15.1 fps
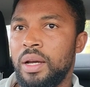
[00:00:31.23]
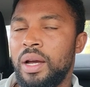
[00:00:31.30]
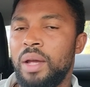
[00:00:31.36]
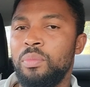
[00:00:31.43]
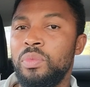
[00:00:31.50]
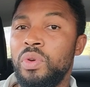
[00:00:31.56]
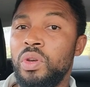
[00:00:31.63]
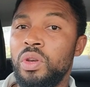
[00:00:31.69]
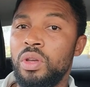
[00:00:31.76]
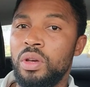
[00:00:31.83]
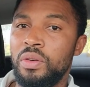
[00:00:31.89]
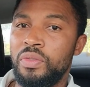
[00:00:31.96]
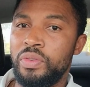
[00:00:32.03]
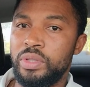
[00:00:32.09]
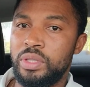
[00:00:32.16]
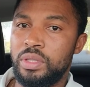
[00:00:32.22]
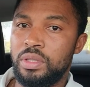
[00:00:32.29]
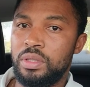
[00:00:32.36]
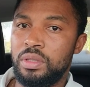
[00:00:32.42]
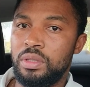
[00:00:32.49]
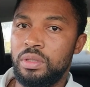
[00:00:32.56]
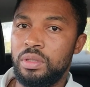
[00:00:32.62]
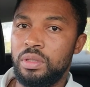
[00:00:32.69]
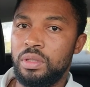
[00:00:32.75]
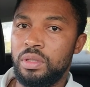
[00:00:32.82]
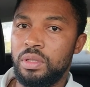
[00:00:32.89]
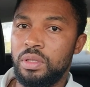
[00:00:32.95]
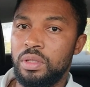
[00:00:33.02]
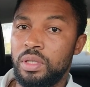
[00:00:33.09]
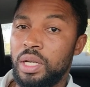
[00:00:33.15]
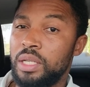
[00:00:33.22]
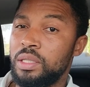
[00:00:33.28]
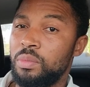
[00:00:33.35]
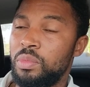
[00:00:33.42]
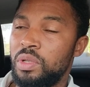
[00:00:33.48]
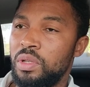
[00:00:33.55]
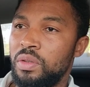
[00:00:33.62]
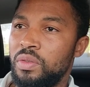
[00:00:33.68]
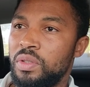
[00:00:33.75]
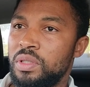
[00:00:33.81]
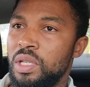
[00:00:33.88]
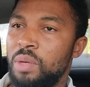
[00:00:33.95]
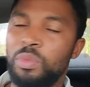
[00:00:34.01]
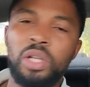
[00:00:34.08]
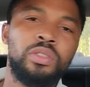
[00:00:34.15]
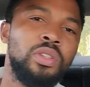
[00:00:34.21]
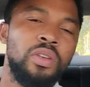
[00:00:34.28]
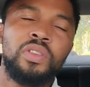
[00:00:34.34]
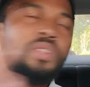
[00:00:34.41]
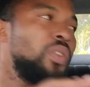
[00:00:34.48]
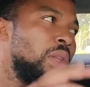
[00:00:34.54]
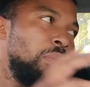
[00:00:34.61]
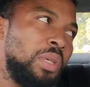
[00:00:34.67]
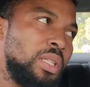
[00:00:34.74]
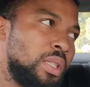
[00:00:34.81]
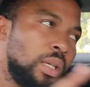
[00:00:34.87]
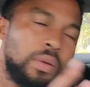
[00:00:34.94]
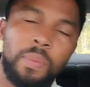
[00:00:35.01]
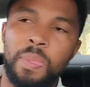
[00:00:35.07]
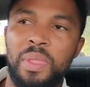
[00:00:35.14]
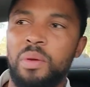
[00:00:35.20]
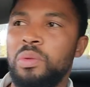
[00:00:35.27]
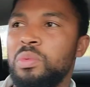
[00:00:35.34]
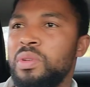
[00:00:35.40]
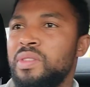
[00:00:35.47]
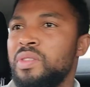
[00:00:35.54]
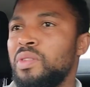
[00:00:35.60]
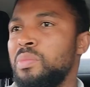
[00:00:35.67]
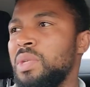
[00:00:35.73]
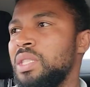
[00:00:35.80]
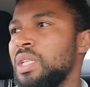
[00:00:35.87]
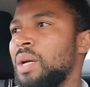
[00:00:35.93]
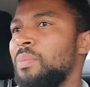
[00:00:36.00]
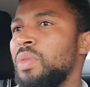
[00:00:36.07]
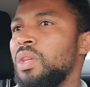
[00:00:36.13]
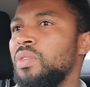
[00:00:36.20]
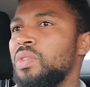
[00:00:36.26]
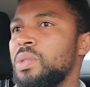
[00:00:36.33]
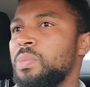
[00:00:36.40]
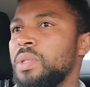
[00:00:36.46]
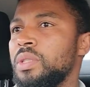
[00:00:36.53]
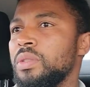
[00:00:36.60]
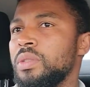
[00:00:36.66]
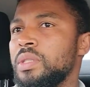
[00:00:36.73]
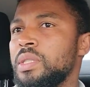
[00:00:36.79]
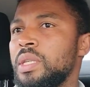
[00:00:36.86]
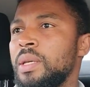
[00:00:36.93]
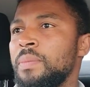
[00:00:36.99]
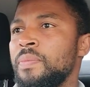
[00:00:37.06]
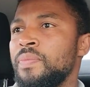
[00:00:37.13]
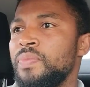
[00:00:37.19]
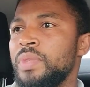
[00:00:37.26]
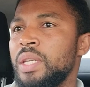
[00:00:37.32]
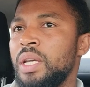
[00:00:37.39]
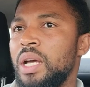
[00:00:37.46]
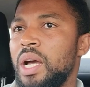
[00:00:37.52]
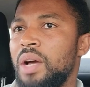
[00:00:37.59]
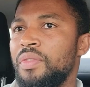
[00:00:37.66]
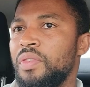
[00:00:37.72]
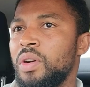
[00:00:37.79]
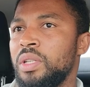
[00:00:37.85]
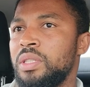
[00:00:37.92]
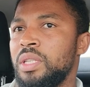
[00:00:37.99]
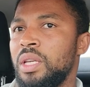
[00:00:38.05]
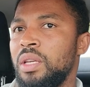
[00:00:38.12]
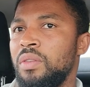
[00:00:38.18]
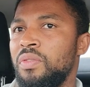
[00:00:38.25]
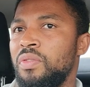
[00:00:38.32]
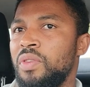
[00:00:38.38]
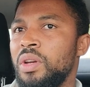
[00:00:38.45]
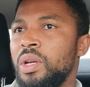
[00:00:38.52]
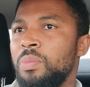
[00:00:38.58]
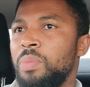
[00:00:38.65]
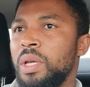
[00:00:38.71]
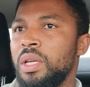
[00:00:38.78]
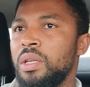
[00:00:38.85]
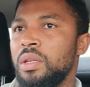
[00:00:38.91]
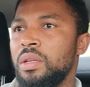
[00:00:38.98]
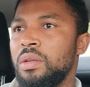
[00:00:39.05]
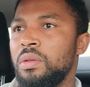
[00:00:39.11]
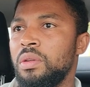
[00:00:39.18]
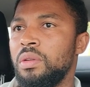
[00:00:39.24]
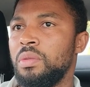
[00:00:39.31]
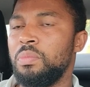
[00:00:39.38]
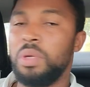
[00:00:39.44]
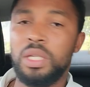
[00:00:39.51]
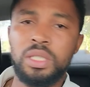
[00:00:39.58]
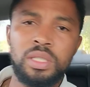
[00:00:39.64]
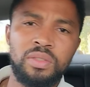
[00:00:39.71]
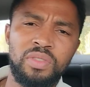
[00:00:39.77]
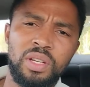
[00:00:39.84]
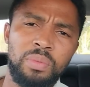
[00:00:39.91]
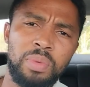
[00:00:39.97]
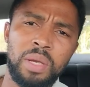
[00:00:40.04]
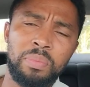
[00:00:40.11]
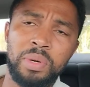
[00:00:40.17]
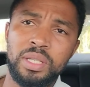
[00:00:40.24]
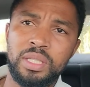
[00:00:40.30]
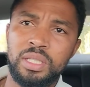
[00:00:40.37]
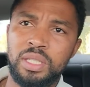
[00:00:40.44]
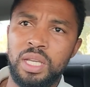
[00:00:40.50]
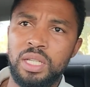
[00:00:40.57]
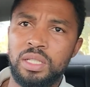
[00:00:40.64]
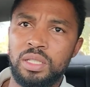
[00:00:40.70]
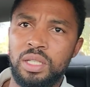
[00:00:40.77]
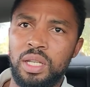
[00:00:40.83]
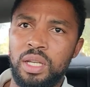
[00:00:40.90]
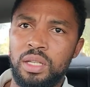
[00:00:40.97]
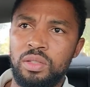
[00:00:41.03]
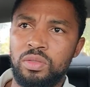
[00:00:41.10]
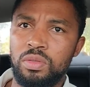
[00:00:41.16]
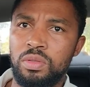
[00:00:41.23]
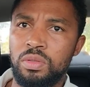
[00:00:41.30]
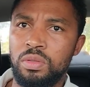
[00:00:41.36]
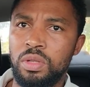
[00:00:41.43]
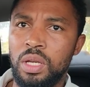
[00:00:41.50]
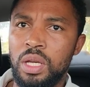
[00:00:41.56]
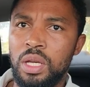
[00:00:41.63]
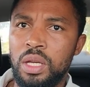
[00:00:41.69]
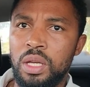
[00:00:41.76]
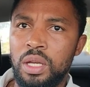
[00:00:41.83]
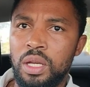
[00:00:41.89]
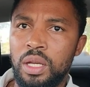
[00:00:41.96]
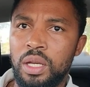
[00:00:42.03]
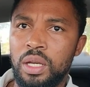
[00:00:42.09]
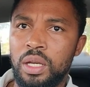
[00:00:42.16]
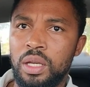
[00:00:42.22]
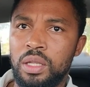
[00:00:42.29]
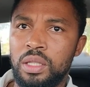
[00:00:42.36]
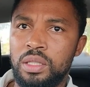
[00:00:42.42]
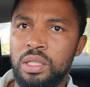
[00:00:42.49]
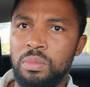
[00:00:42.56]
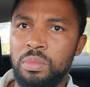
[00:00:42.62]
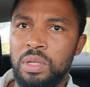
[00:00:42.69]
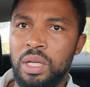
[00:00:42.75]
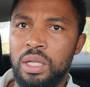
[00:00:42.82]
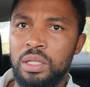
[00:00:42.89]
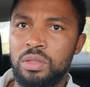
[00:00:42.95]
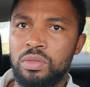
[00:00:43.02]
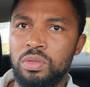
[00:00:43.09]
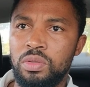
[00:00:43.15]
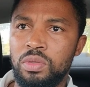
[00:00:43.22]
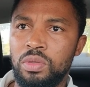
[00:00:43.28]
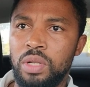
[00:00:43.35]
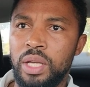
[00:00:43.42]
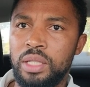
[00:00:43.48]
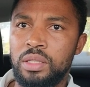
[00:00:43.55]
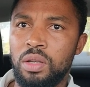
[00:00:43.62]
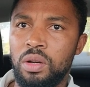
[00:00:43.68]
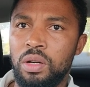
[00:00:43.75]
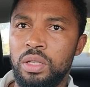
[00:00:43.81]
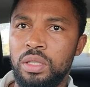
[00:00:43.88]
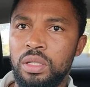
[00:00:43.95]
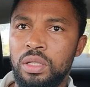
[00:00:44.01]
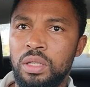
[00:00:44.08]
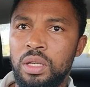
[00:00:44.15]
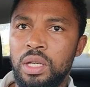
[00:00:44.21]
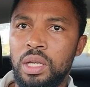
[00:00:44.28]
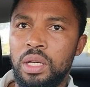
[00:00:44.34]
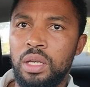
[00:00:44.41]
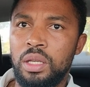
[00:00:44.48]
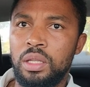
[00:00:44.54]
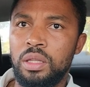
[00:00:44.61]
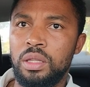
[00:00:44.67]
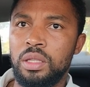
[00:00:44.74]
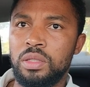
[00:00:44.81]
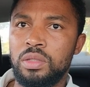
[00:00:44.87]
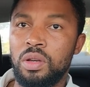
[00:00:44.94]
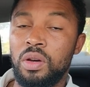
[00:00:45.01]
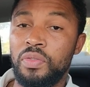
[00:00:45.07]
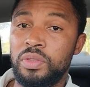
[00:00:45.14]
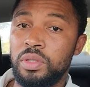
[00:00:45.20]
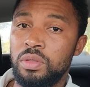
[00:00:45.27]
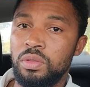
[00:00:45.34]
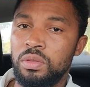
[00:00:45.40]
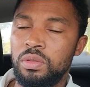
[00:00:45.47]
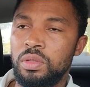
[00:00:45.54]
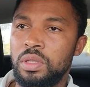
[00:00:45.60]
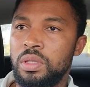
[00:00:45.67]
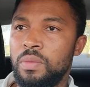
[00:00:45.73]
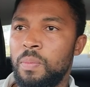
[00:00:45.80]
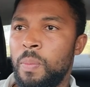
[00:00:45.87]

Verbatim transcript: I'm nervous. Guys, I'm nervous. I'm not nervous for the meeting. I'm not nervous for the meeting. I'm nervous because I've got a very big pitch, very big presentation that I need to do. Uh, the team and I need to do later on this afternoon.